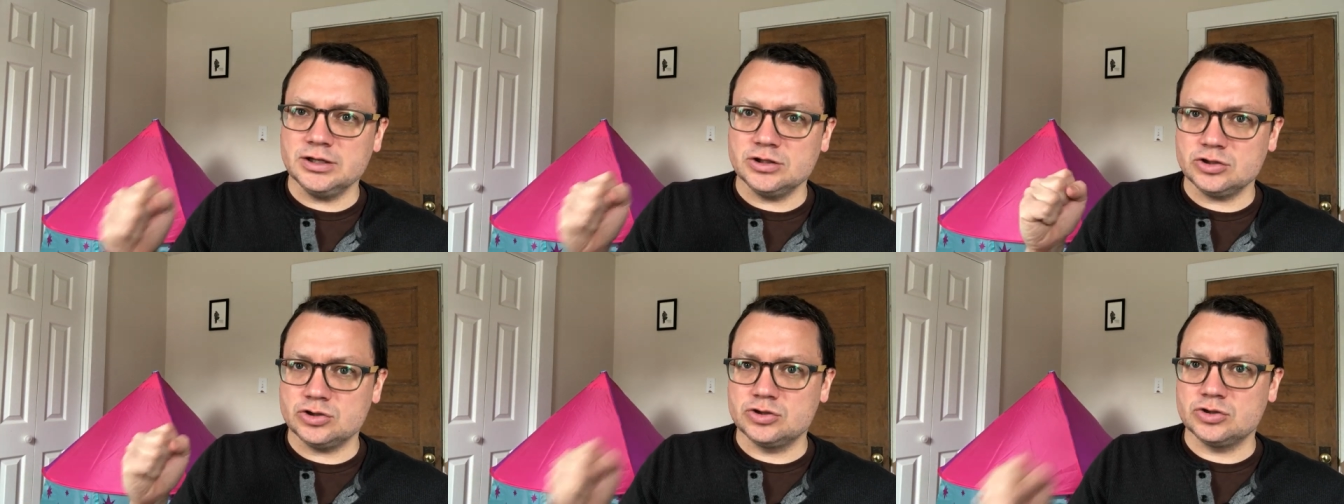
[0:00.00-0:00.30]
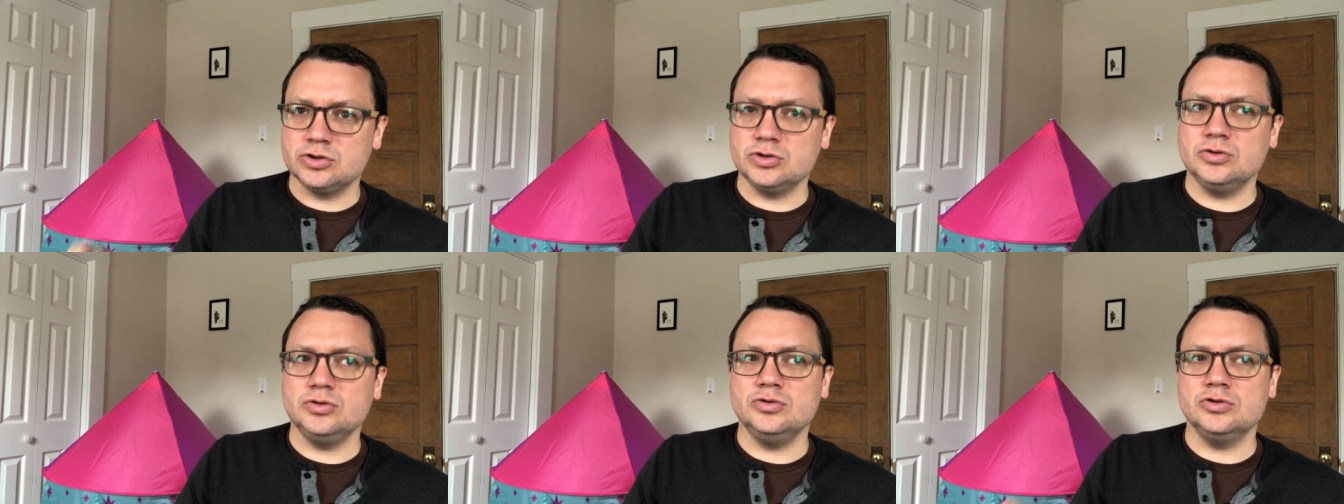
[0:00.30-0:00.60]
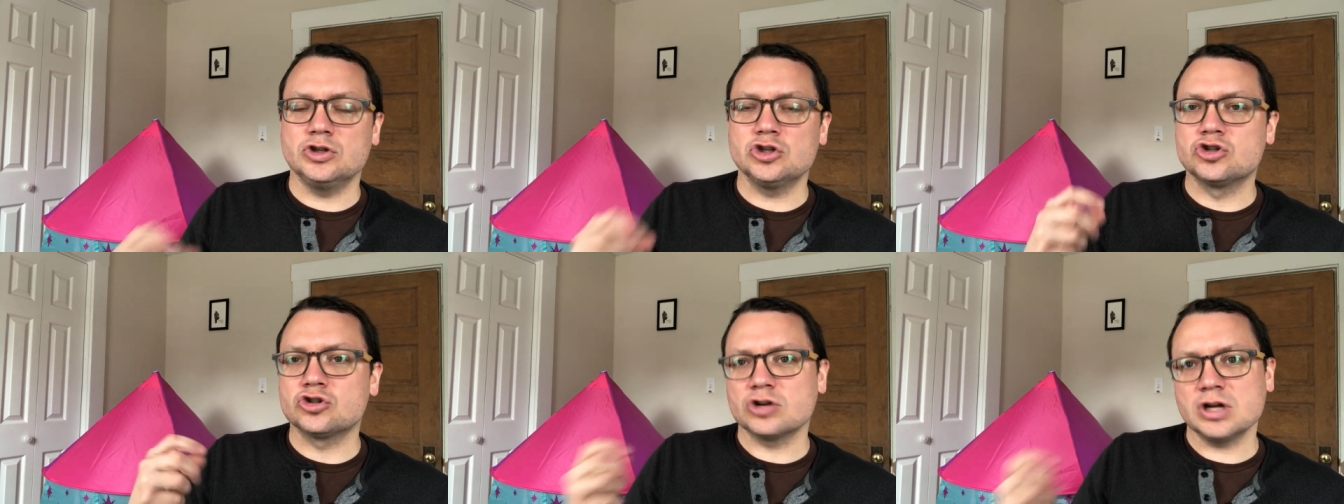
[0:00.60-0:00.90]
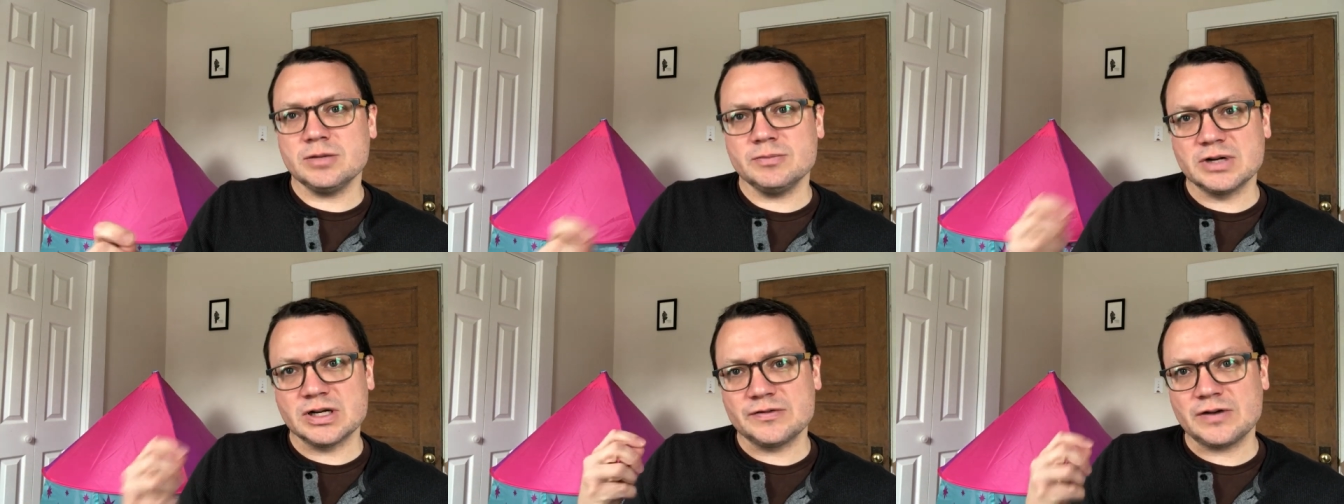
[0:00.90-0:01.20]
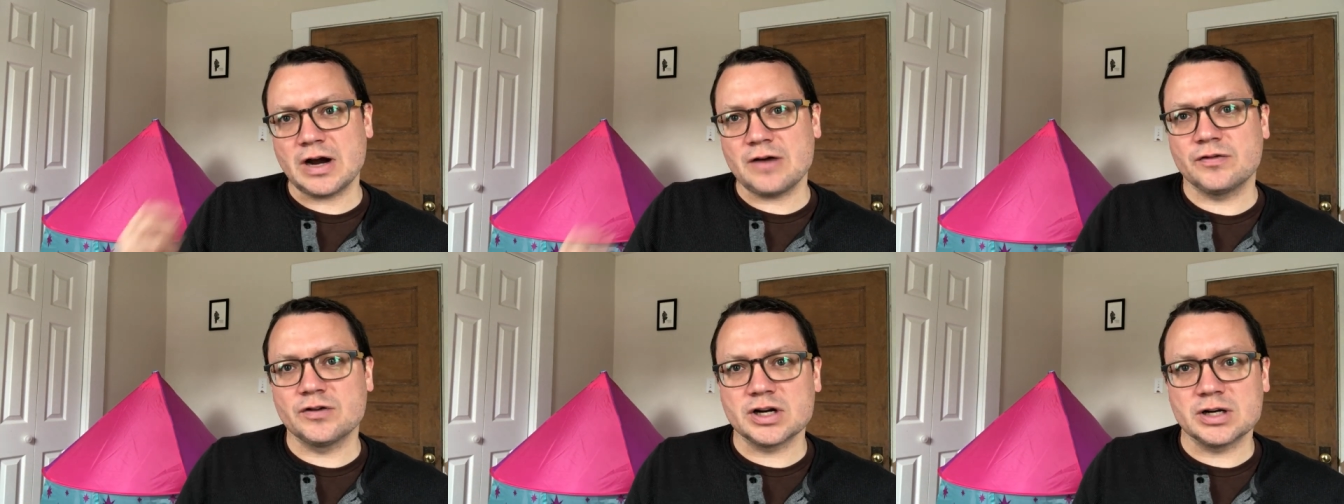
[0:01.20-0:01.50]
it to the treatment of
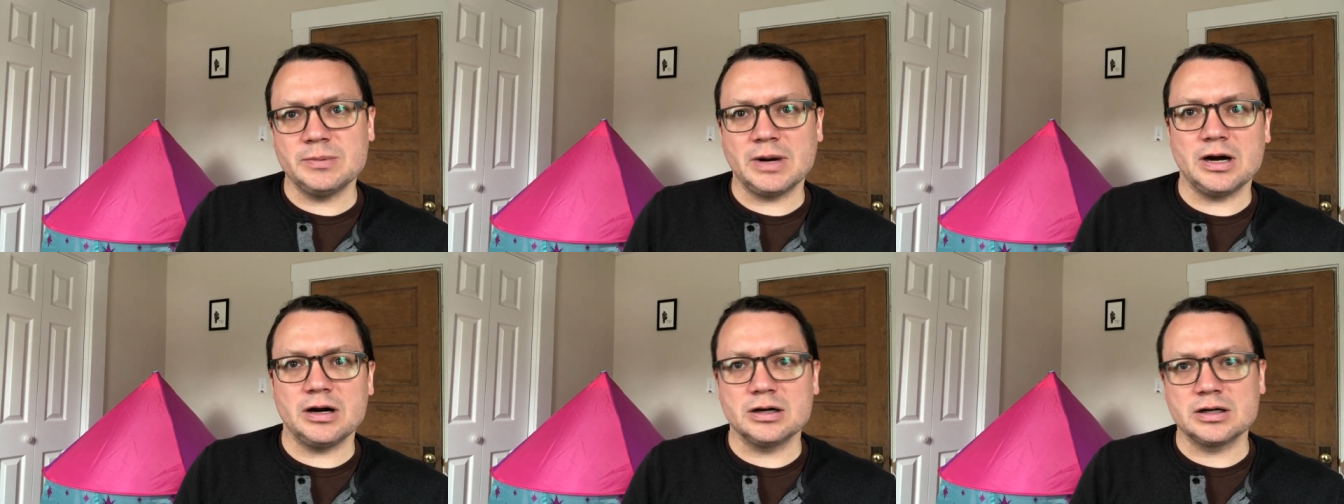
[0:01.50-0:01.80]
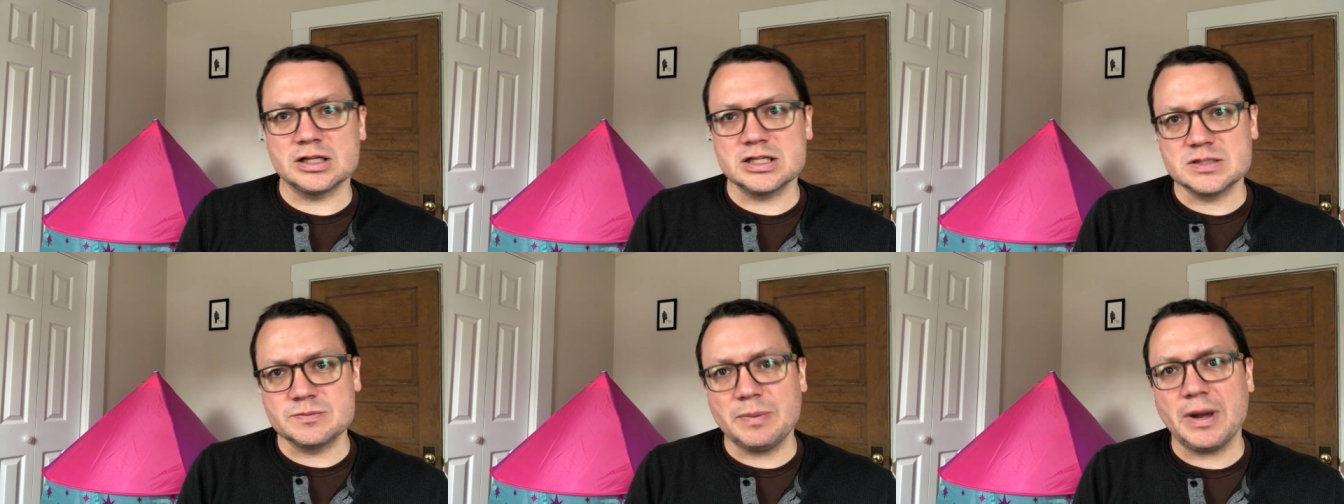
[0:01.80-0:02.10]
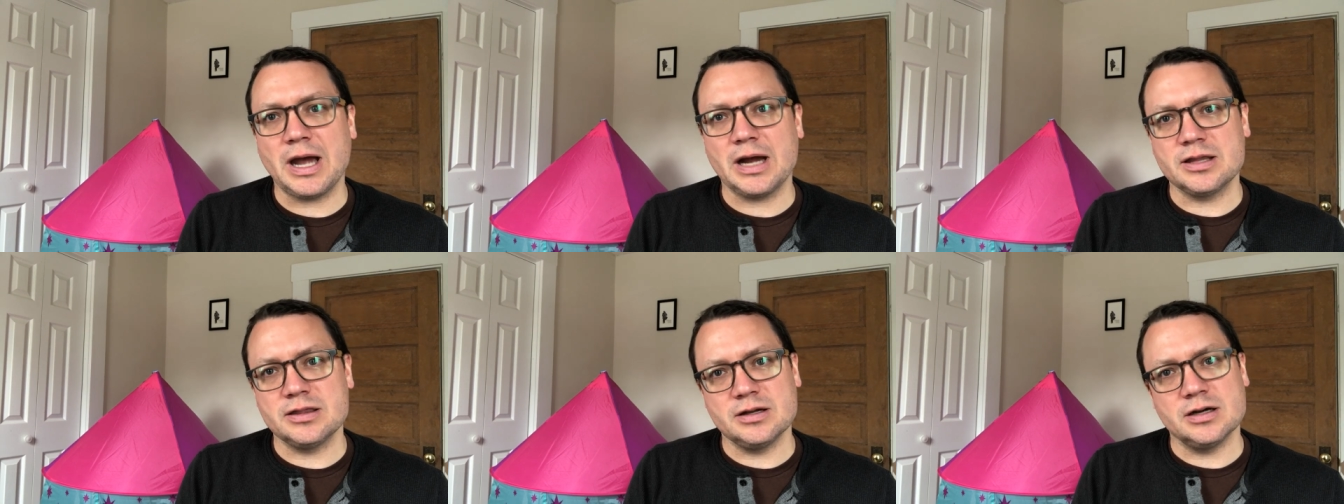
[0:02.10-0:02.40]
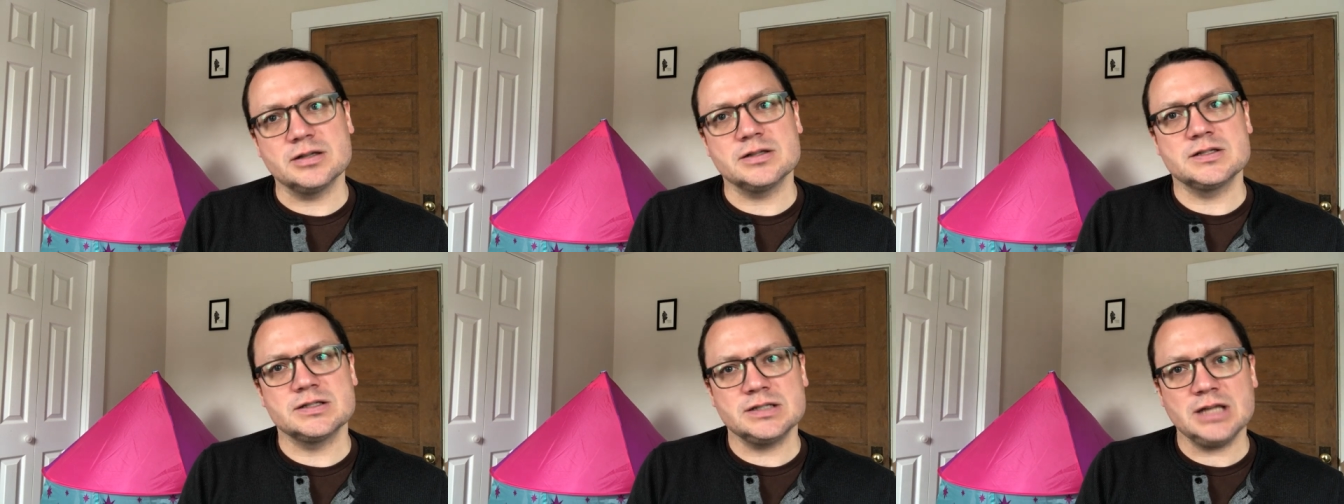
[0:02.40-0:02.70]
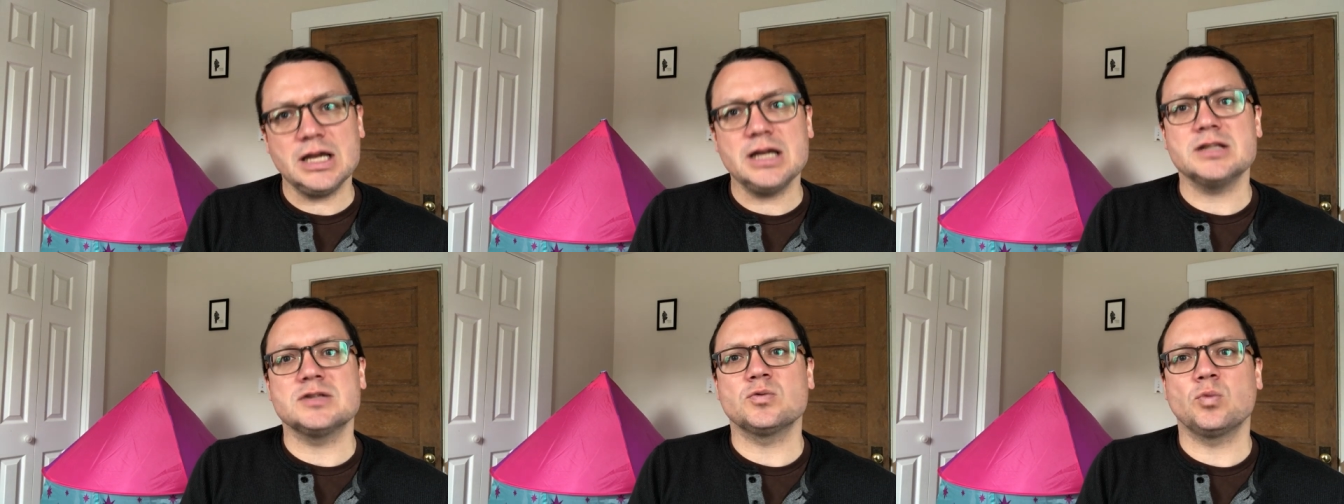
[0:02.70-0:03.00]
African Americans back in the United
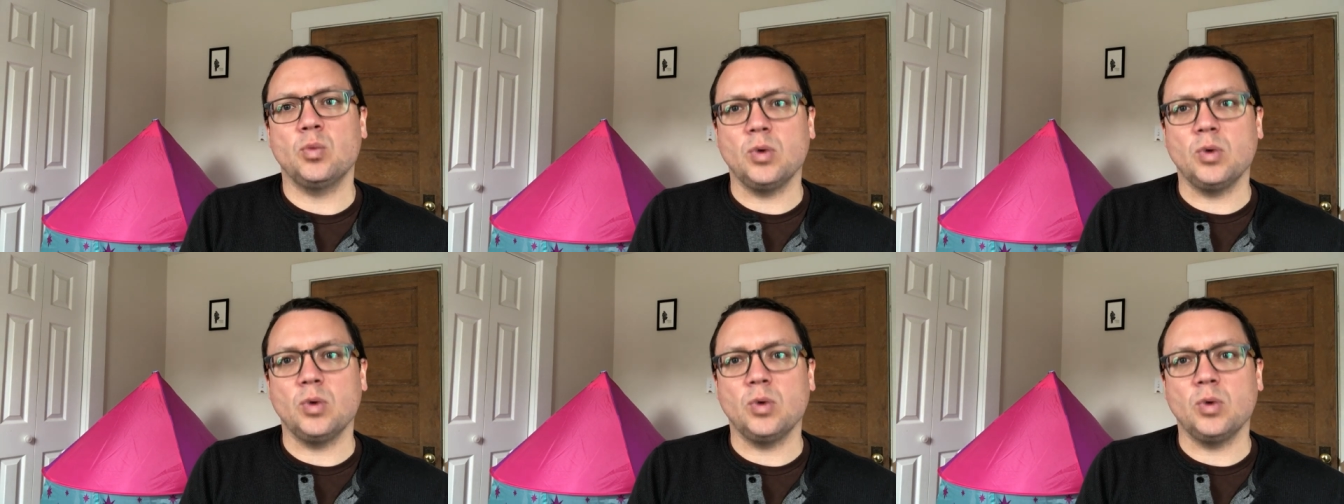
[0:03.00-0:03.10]
States.